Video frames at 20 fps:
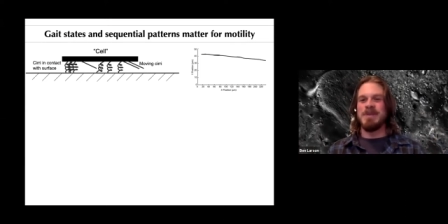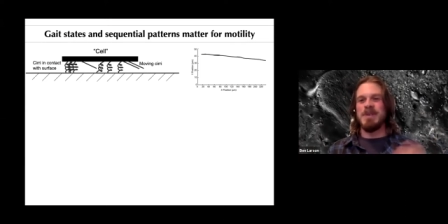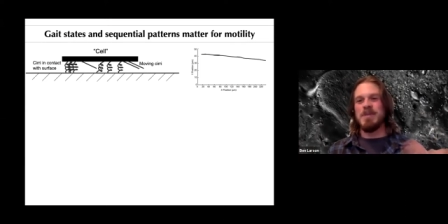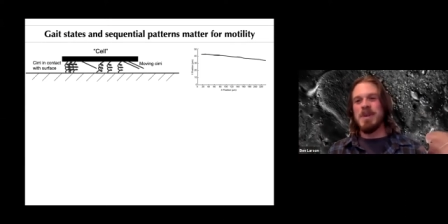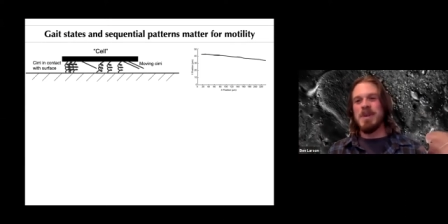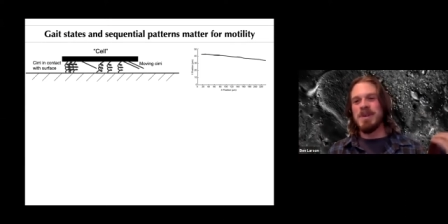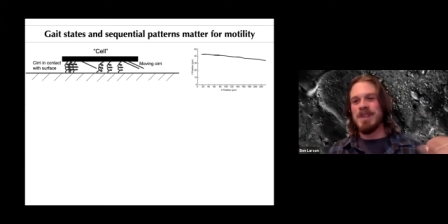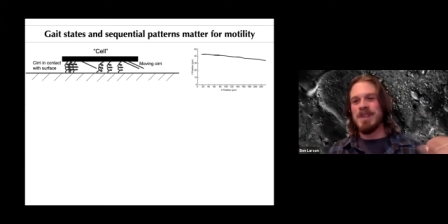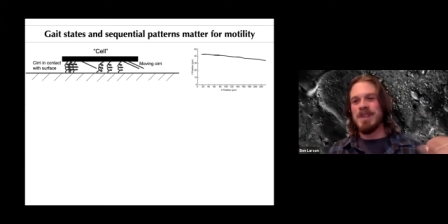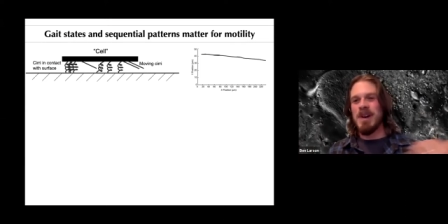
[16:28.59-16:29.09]
the
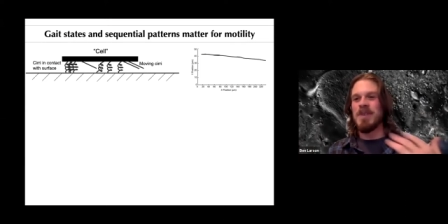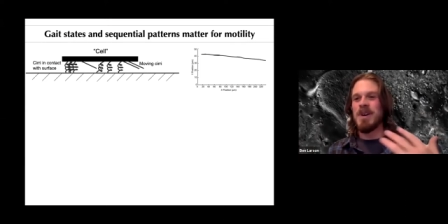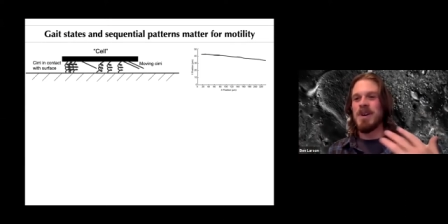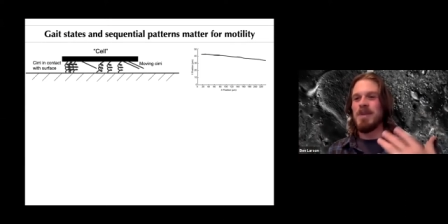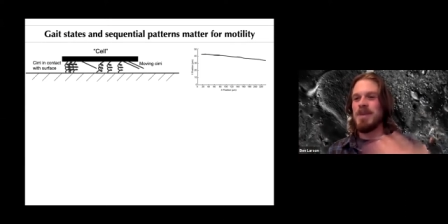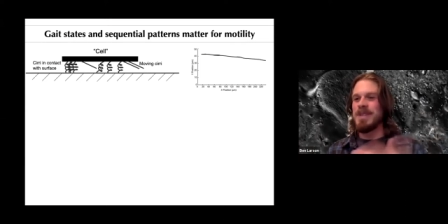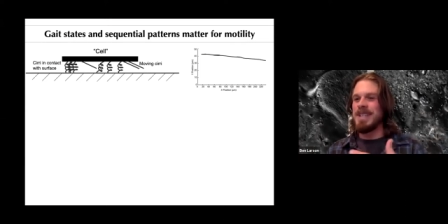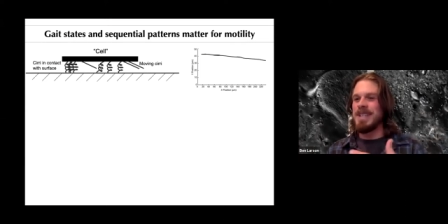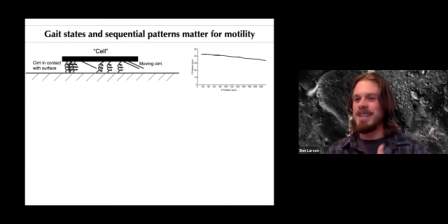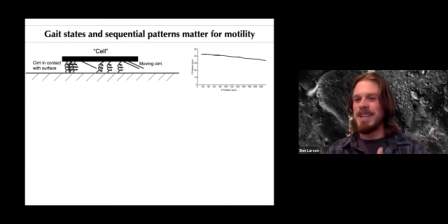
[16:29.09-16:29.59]
mo- overall
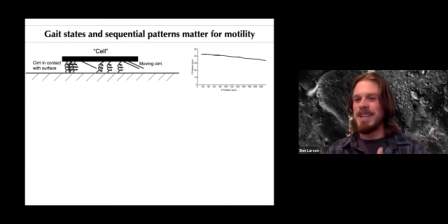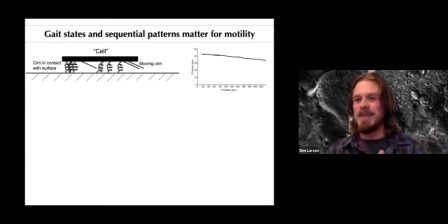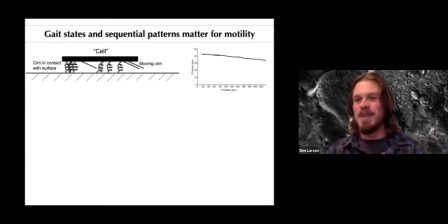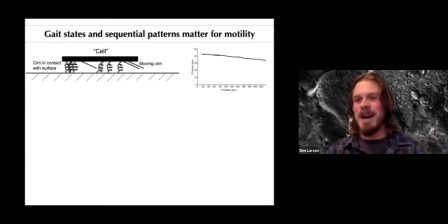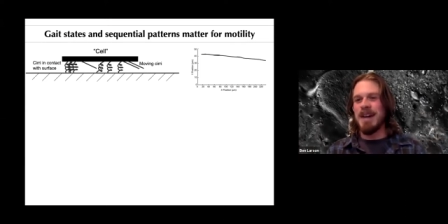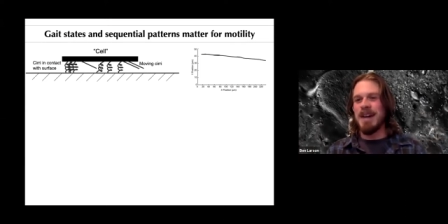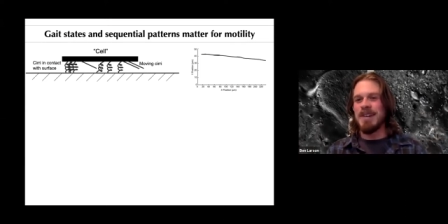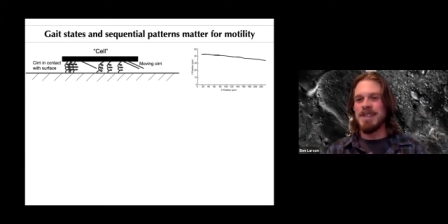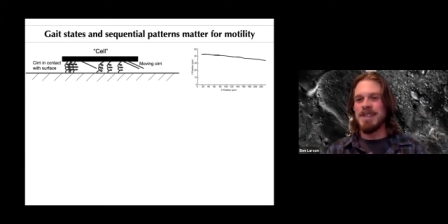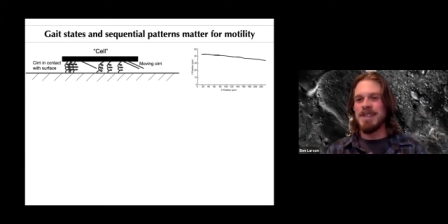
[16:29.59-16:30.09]
motility
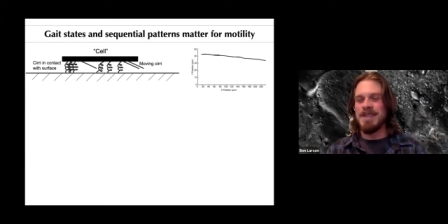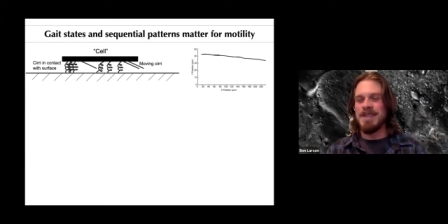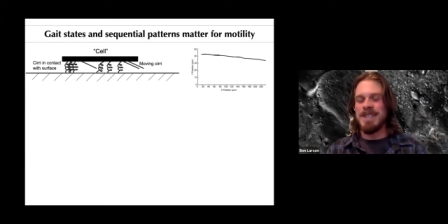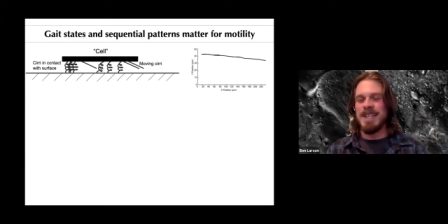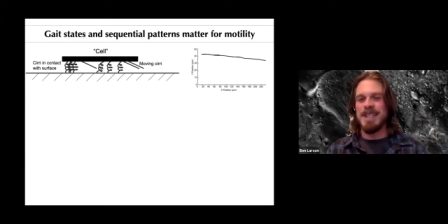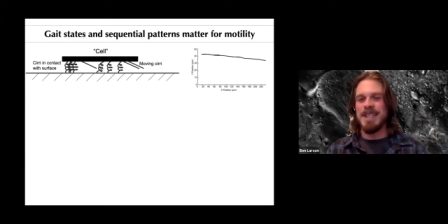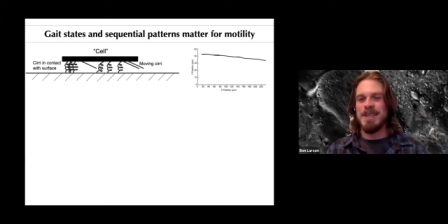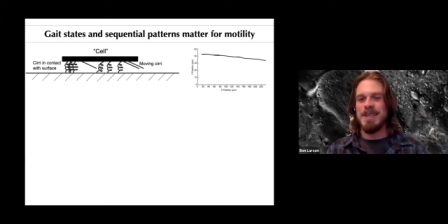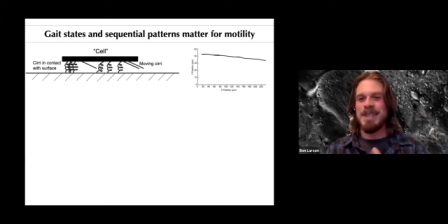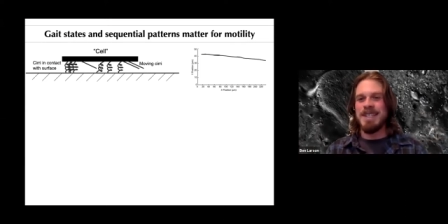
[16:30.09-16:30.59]
patterns of
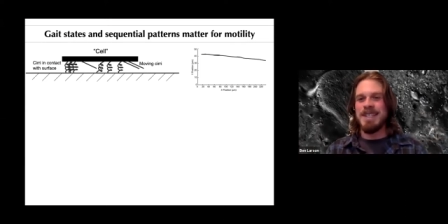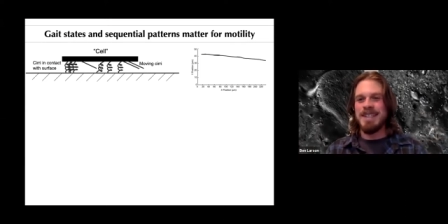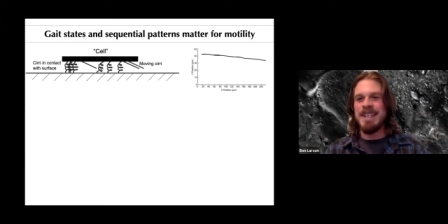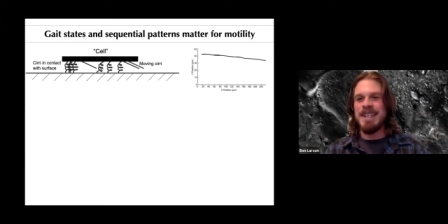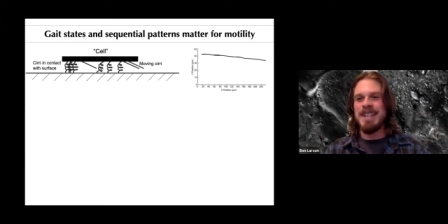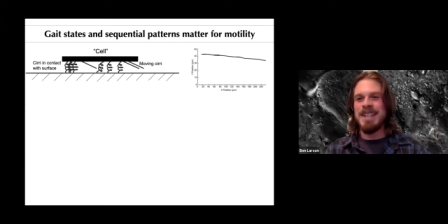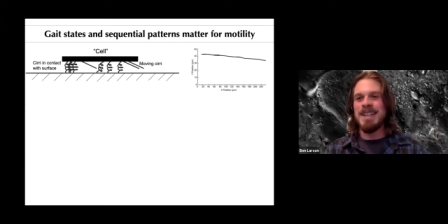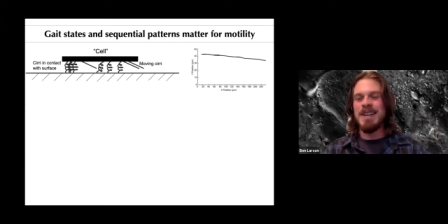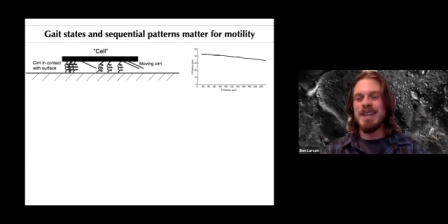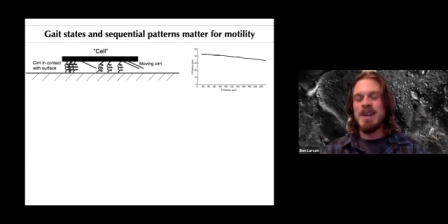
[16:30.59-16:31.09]
cells that we
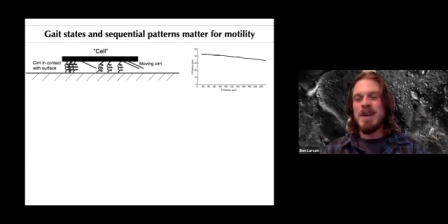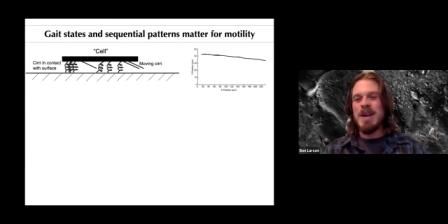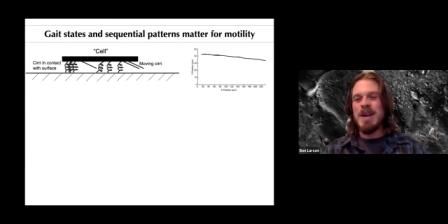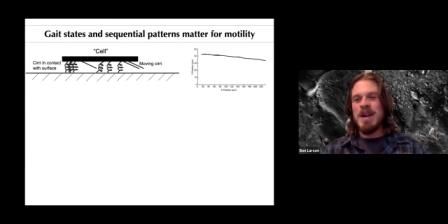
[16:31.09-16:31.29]
see.